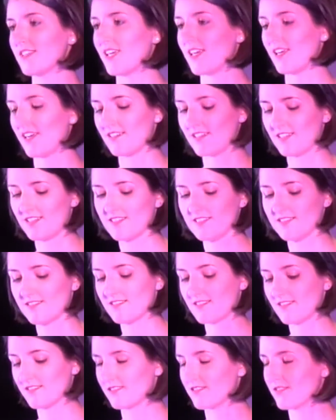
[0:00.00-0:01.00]
it
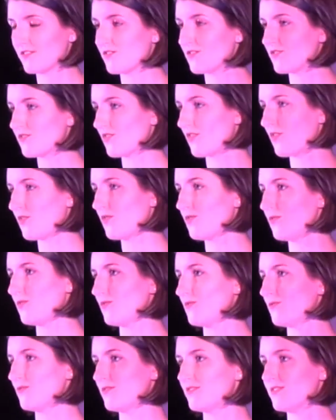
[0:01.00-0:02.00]
is
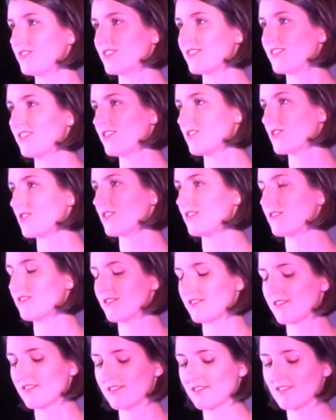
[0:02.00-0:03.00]
so
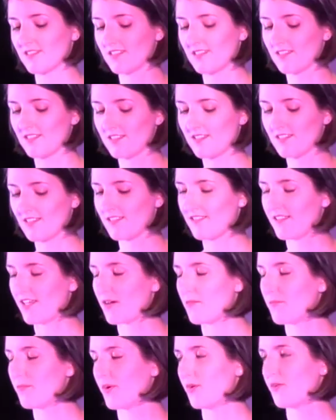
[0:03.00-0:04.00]
delicious
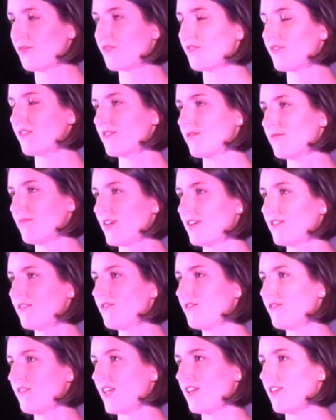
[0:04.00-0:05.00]
that both my
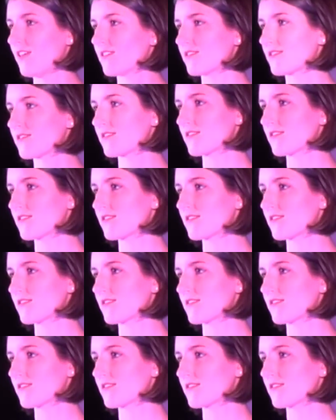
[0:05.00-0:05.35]
feet